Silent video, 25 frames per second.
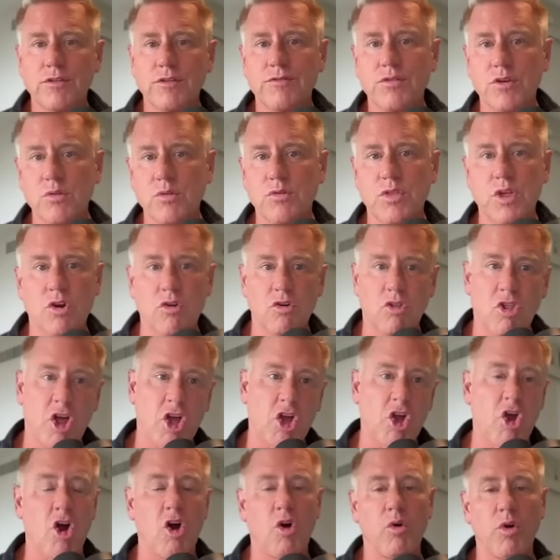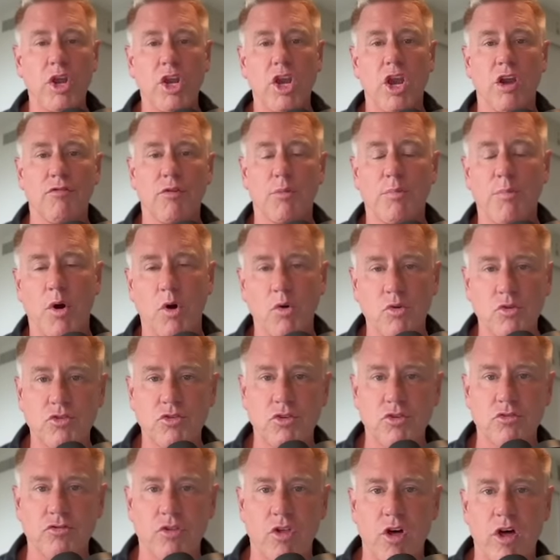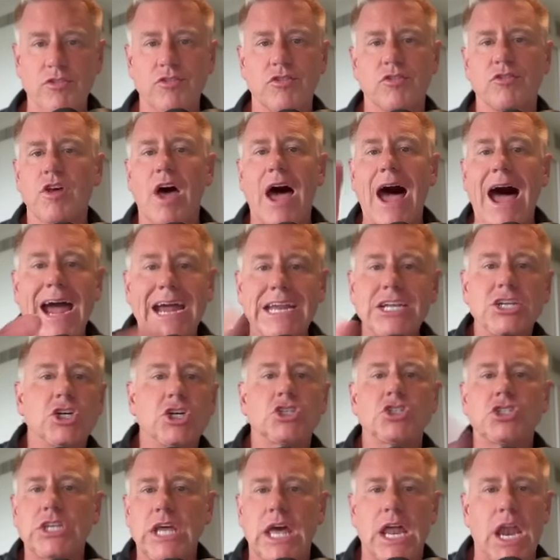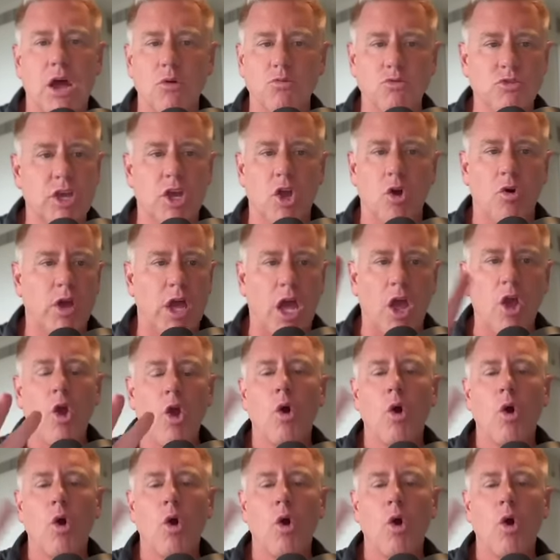of you that are like, oh, he never posts his losses, I just did. I was like, okay,